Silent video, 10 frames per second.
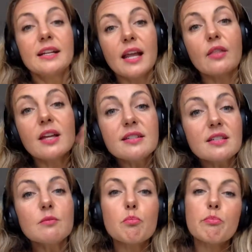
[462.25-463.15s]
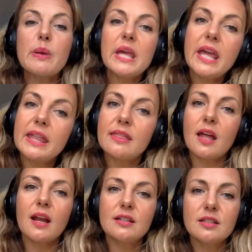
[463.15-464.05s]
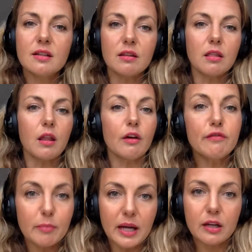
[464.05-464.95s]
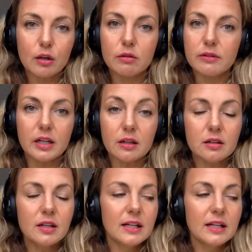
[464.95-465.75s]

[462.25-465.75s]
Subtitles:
Now, that didn't mean that I didn't love my career.